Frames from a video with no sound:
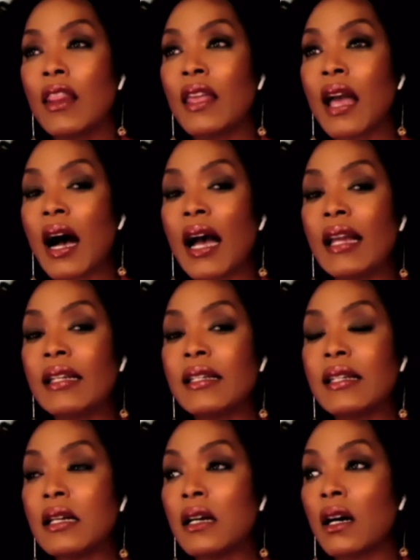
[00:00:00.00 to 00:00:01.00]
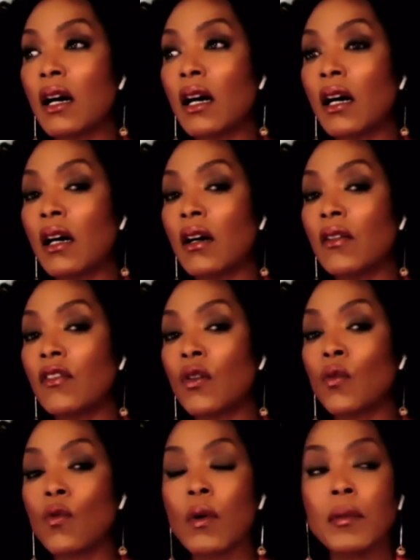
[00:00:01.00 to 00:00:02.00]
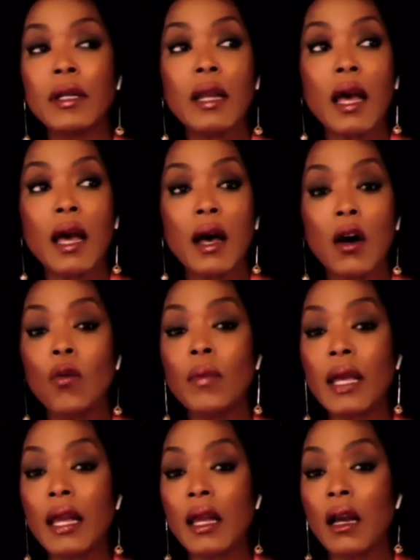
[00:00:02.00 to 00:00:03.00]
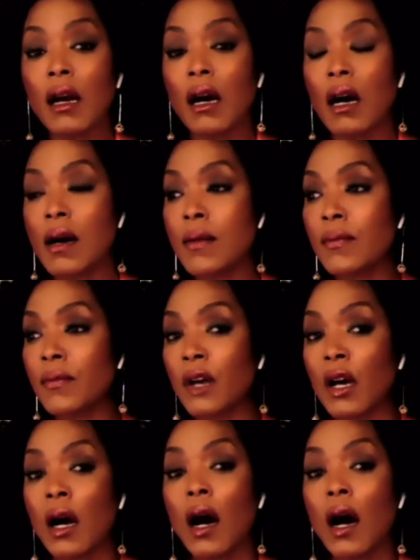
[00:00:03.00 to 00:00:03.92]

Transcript: the idea of a woman helming um,